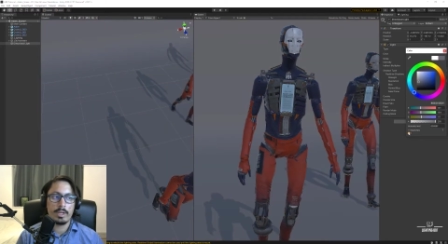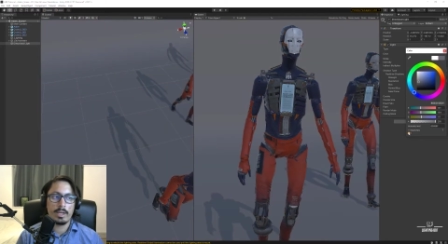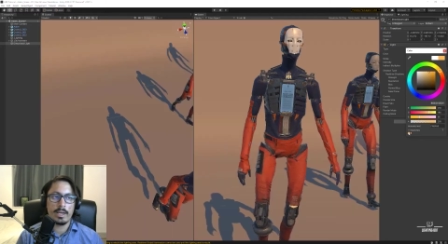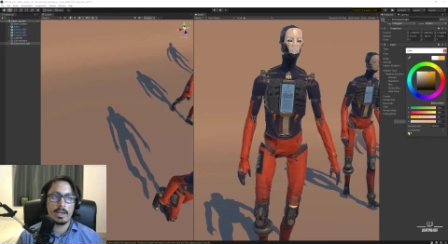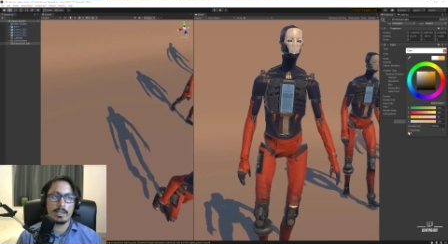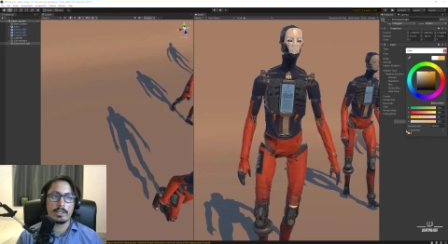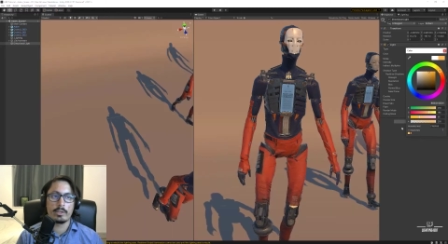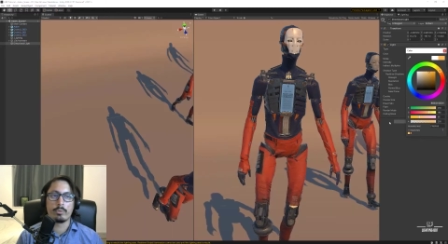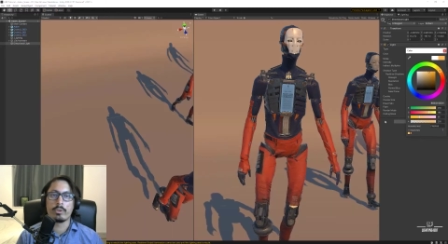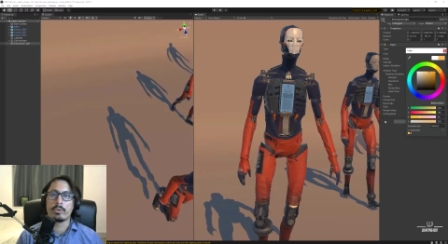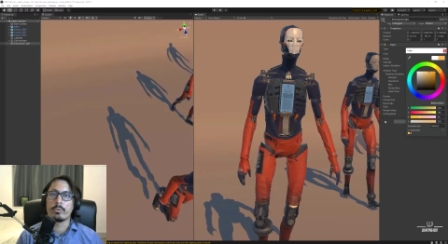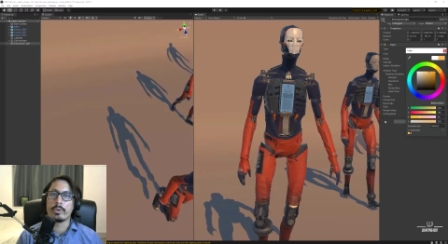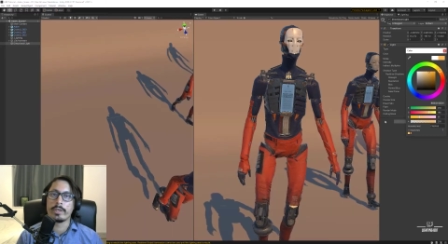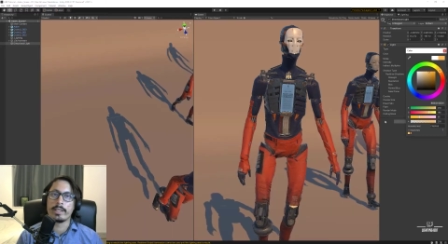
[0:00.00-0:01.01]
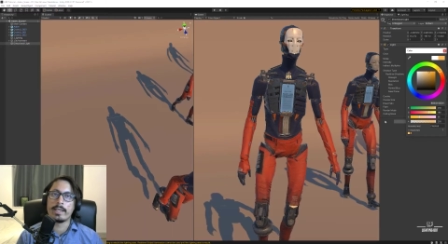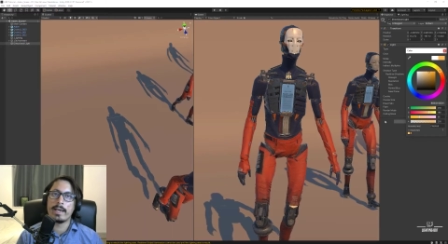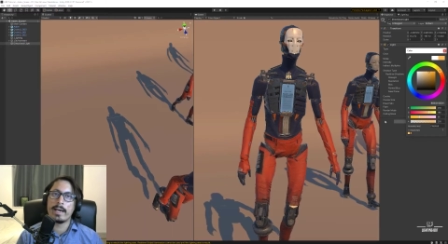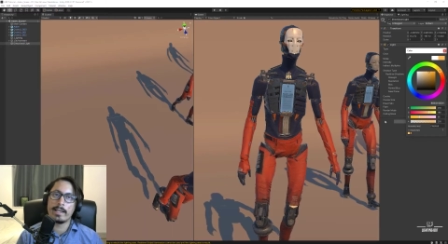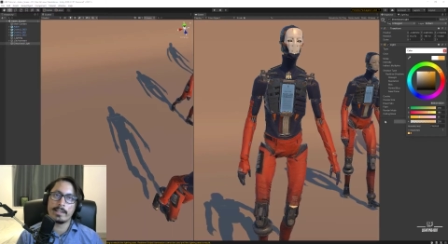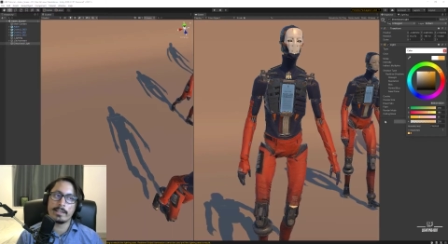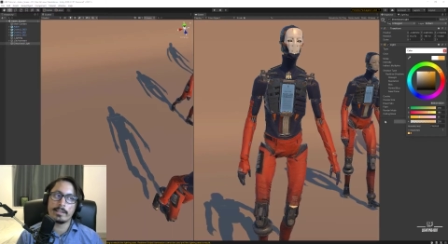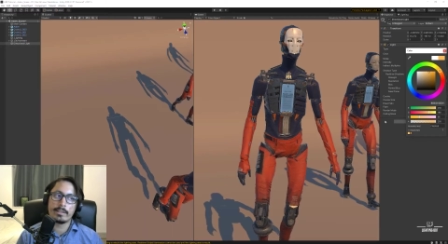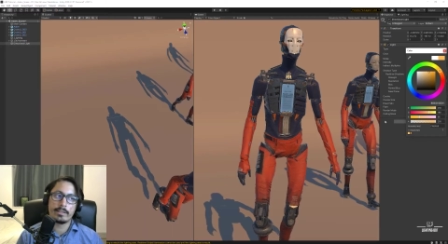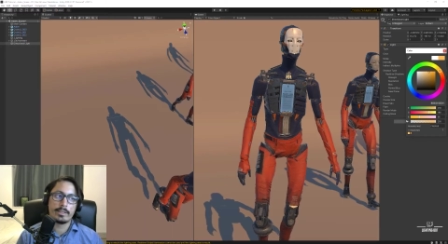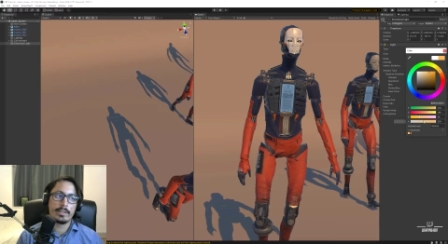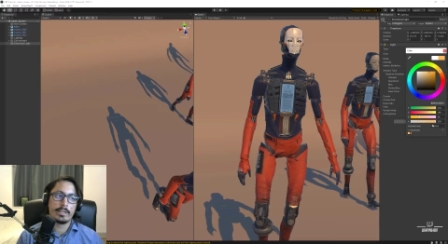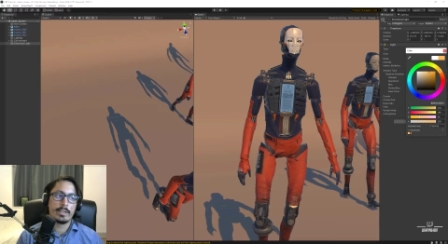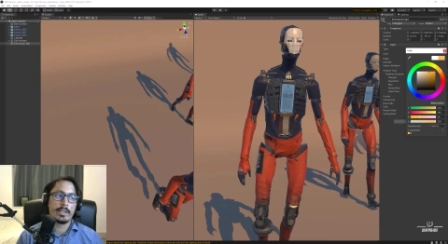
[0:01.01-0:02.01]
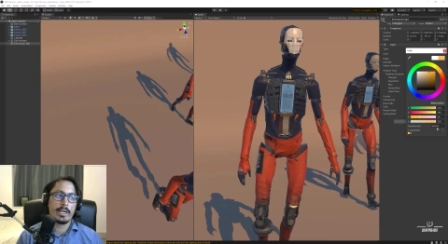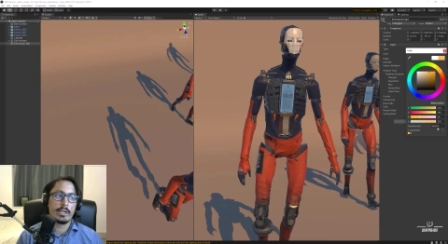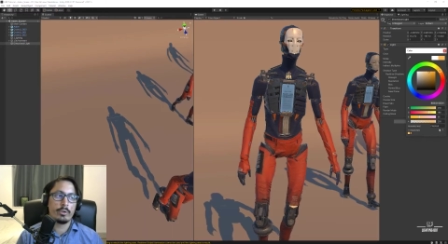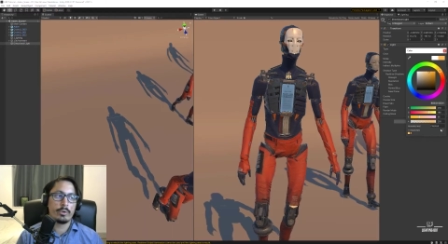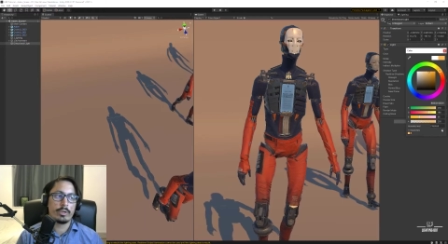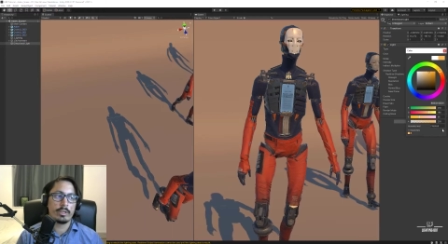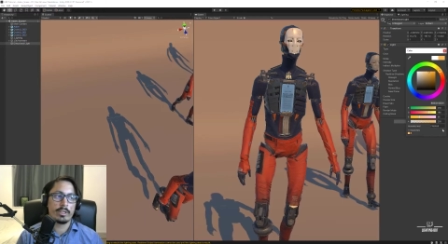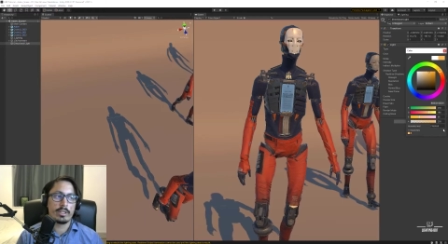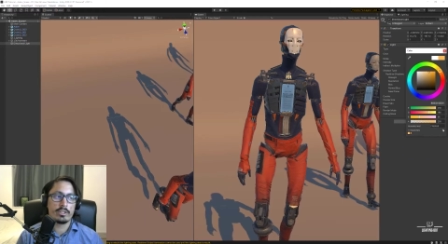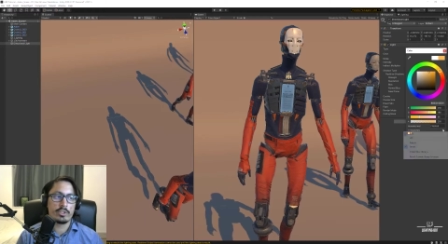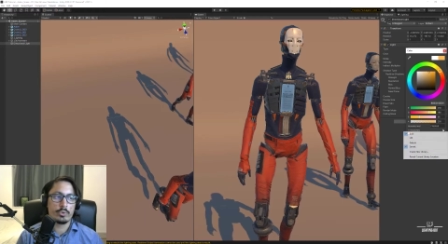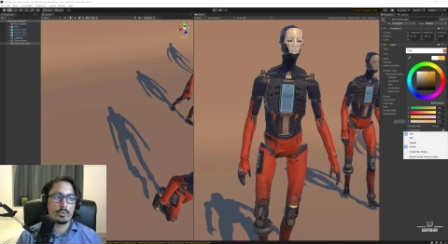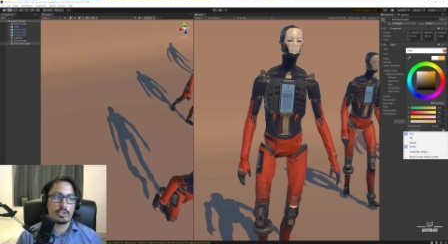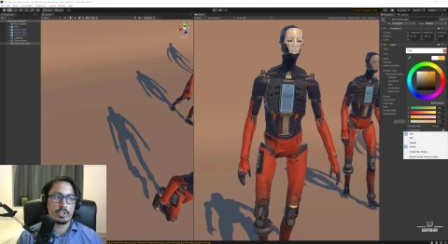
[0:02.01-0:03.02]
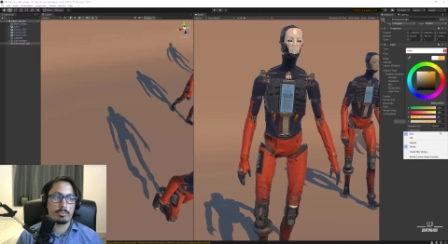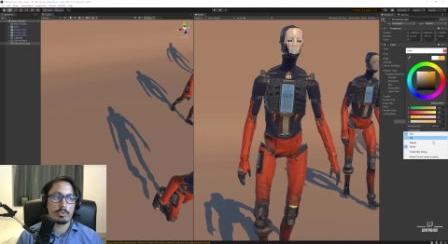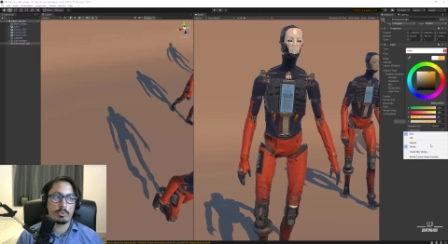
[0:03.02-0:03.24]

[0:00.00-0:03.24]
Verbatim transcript: and it will quickly add it. And you can then switch